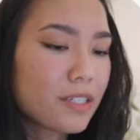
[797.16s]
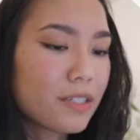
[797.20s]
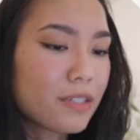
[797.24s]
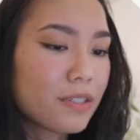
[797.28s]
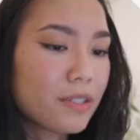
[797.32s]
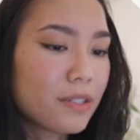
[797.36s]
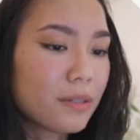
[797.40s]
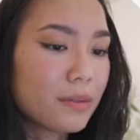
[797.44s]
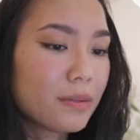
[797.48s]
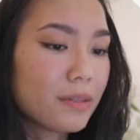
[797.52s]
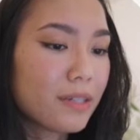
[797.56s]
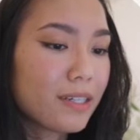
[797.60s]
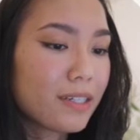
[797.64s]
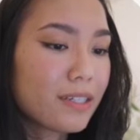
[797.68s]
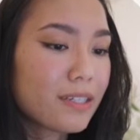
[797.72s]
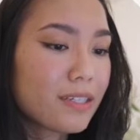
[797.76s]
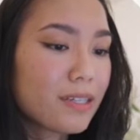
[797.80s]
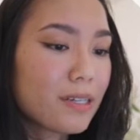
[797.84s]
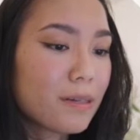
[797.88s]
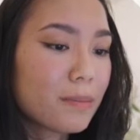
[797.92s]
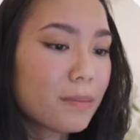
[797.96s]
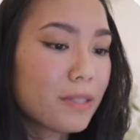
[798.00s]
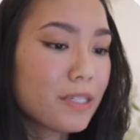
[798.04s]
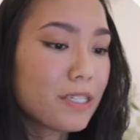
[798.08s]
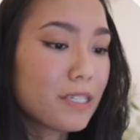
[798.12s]
So next
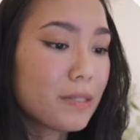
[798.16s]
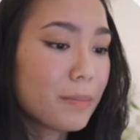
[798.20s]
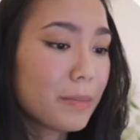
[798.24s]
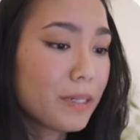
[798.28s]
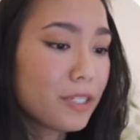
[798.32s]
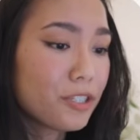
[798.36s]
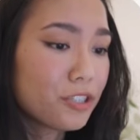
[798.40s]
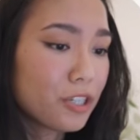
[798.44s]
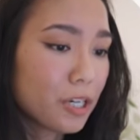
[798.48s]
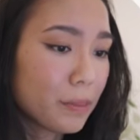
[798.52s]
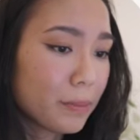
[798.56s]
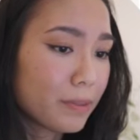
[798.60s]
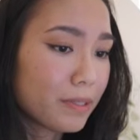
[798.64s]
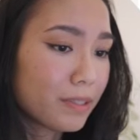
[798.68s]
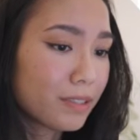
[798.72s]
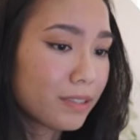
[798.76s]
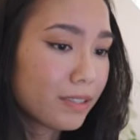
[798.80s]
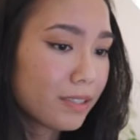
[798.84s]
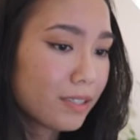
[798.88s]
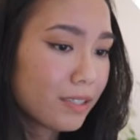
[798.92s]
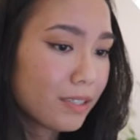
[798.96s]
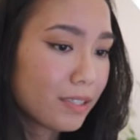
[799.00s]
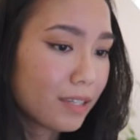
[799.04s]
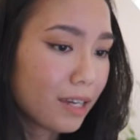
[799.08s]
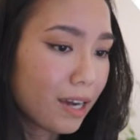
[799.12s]
up is my shopping
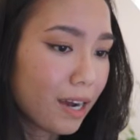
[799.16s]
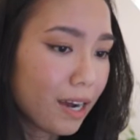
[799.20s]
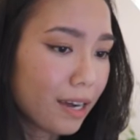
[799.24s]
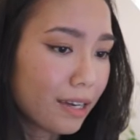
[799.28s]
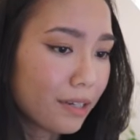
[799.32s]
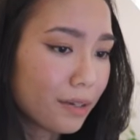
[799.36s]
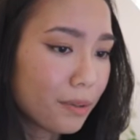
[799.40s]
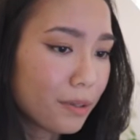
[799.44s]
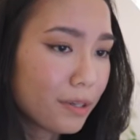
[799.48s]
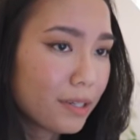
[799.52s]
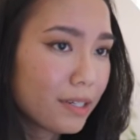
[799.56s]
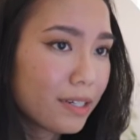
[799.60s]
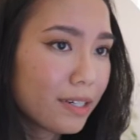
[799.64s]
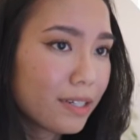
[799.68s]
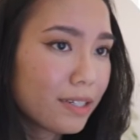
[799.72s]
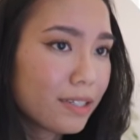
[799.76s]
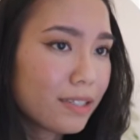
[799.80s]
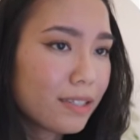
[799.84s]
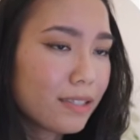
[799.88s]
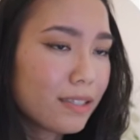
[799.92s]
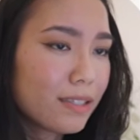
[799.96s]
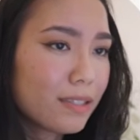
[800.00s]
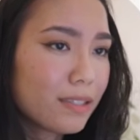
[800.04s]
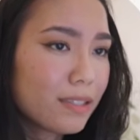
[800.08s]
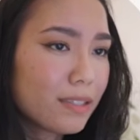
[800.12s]
list. I
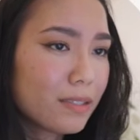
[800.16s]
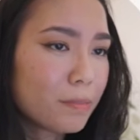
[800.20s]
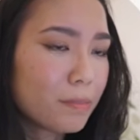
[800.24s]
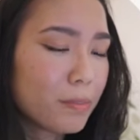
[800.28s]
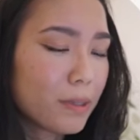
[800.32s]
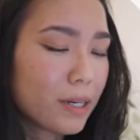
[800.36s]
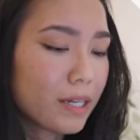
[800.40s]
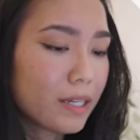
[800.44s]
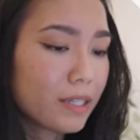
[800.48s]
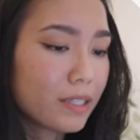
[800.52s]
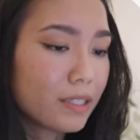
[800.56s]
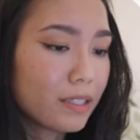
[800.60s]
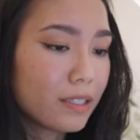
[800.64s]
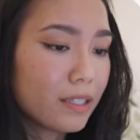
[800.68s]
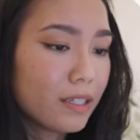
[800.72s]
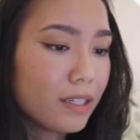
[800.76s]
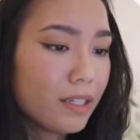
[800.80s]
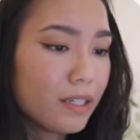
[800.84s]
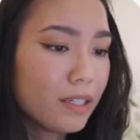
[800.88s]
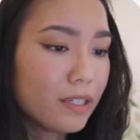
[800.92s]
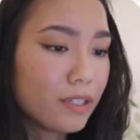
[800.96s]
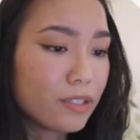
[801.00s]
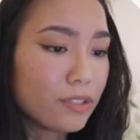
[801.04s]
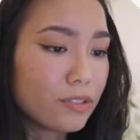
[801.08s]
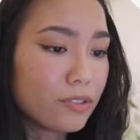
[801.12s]
organized this by
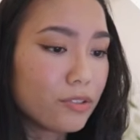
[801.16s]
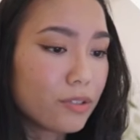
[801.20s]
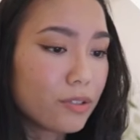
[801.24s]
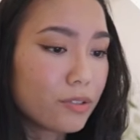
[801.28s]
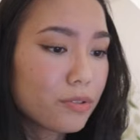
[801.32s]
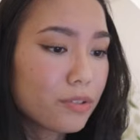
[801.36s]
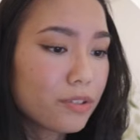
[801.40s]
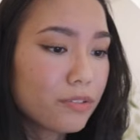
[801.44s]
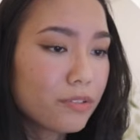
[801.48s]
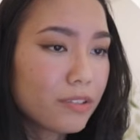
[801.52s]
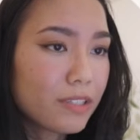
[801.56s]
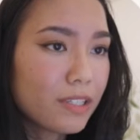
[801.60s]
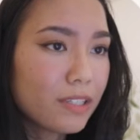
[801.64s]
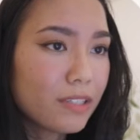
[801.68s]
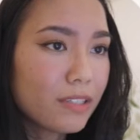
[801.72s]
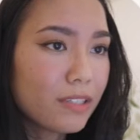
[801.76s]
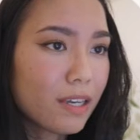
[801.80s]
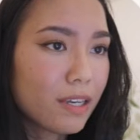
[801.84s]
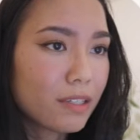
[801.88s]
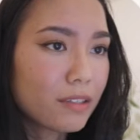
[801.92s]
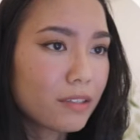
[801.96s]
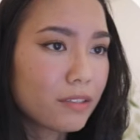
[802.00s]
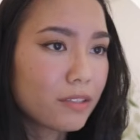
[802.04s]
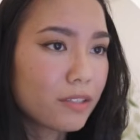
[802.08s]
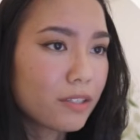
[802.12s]
groceries
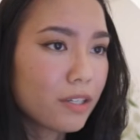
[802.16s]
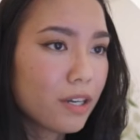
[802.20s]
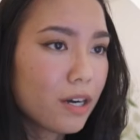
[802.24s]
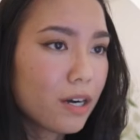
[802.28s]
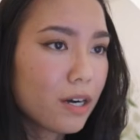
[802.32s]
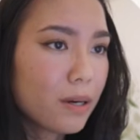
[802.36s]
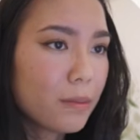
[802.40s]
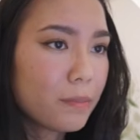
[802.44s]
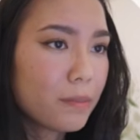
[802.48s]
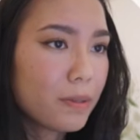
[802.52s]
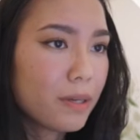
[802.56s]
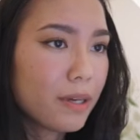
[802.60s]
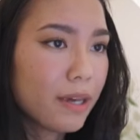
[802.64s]
at the top.